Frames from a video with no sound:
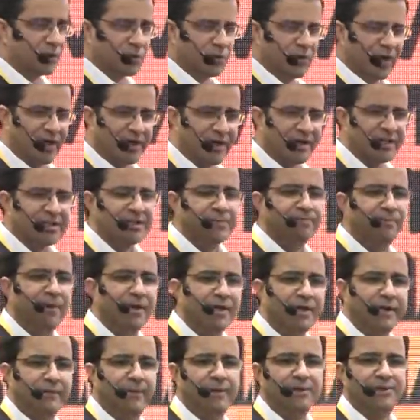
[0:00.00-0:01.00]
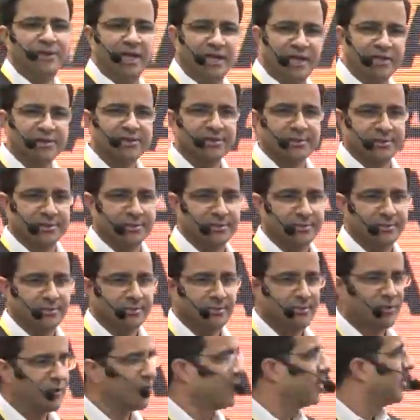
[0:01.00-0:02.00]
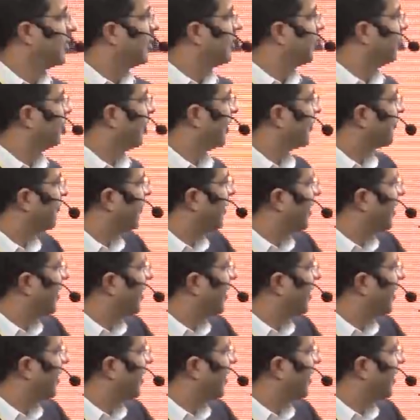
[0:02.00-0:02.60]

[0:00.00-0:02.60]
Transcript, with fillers: to address multiple challenges. One